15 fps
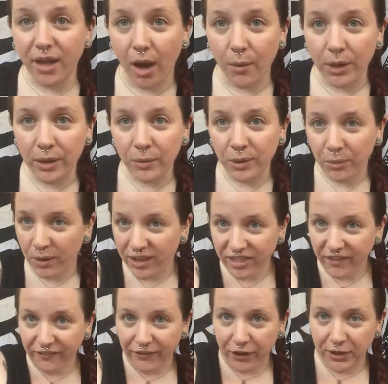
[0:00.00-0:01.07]
to go in with
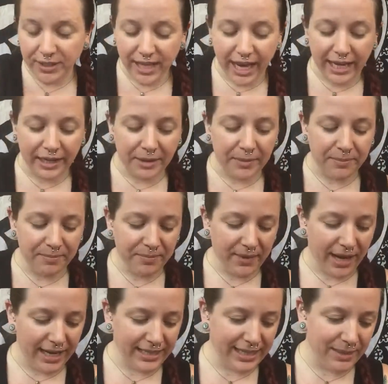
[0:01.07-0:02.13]
what the first item.
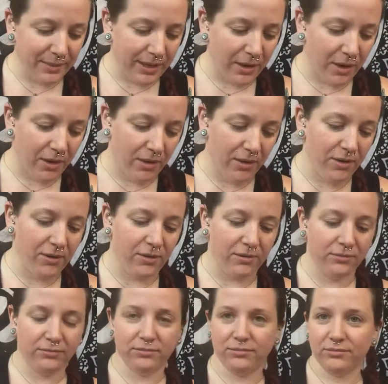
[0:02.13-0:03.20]
I see what
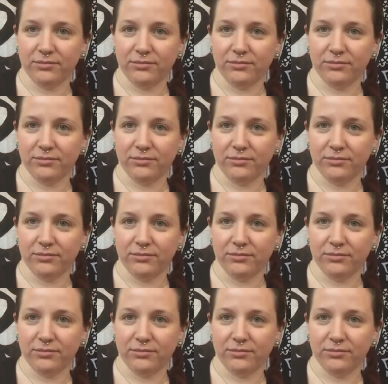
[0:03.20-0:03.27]
oh.